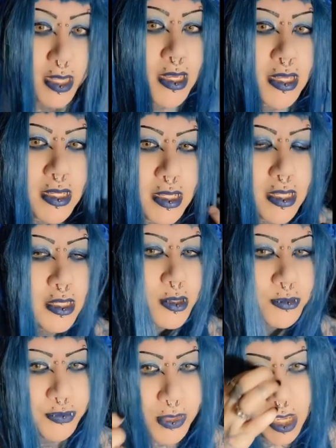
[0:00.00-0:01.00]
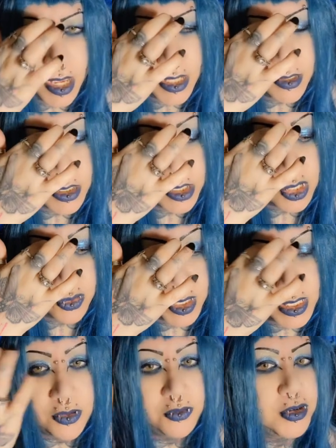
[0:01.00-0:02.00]
yeah, um, I used
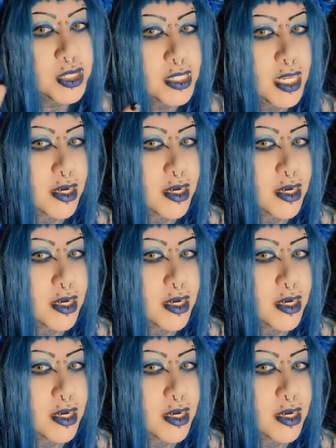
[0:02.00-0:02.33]
three different